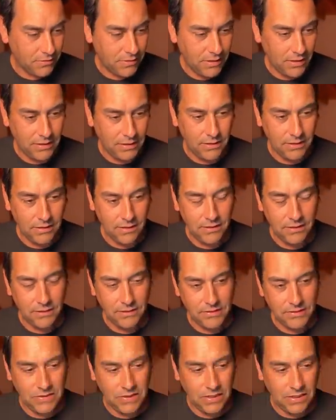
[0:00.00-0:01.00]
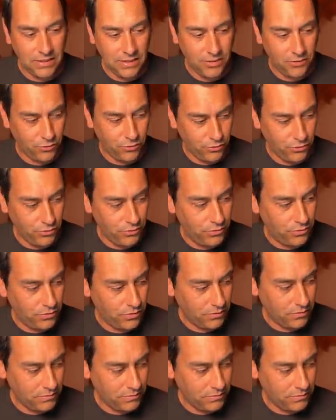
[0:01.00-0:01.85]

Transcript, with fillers: and uh, the CNN crew.